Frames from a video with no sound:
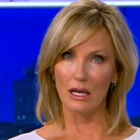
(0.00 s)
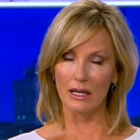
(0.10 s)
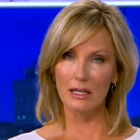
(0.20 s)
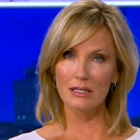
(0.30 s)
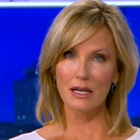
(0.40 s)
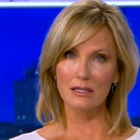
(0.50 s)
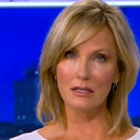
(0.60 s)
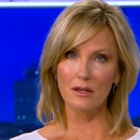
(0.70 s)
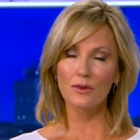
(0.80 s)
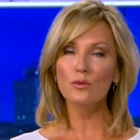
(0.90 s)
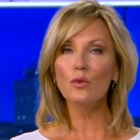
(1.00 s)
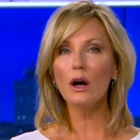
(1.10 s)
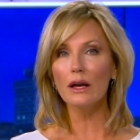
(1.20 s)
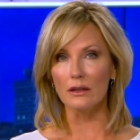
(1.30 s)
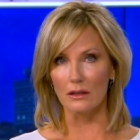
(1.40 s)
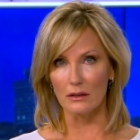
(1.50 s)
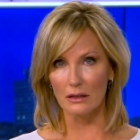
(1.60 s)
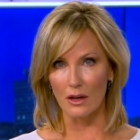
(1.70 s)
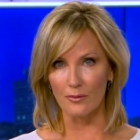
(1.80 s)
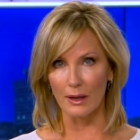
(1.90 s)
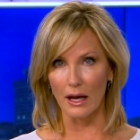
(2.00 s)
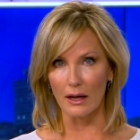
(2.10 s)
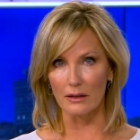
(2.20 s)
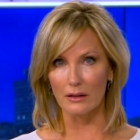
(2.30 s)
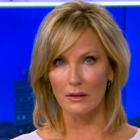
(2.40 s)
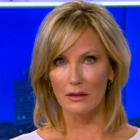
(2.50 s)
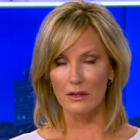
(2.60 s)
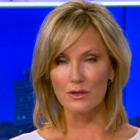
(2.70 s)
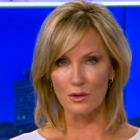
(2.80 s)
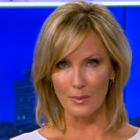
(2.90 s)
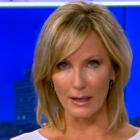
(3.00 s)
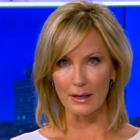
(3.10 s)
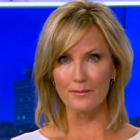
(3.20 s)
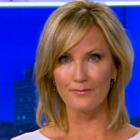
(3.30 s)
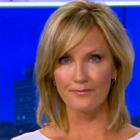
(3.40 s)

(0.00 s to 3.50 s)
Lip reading: And he says even one left behind is too many.